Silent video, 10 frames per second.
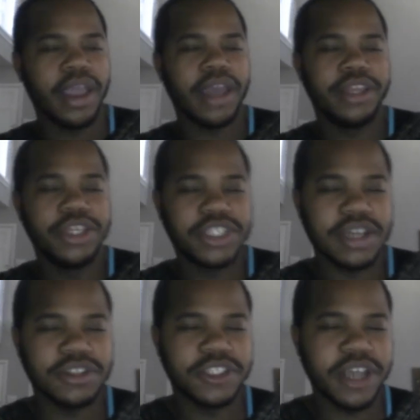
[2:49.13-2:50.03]
And ye
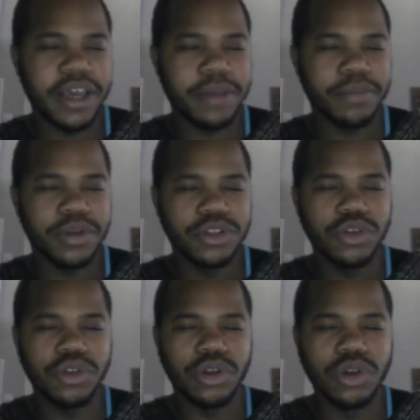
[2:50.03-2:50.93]
shall say
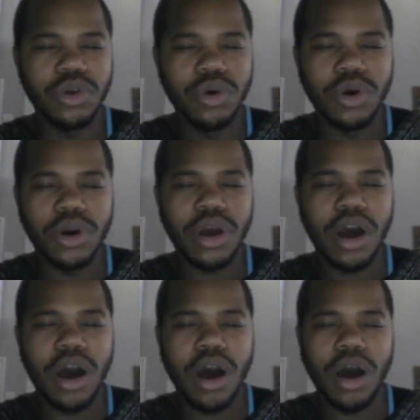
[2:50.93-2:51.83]
to the Lord,
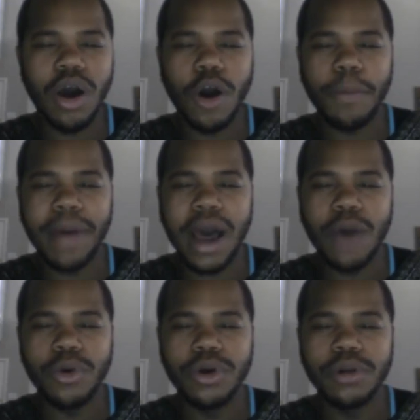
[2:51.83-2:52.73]
our
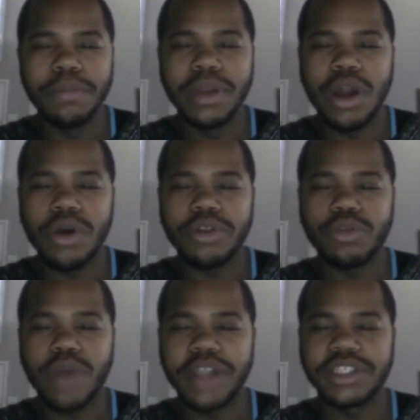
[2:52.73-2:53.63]
power
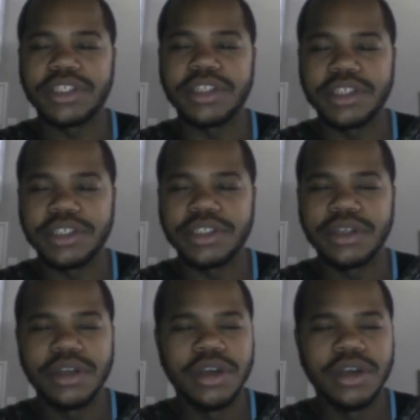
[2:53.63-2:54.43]
belongeth righteousness,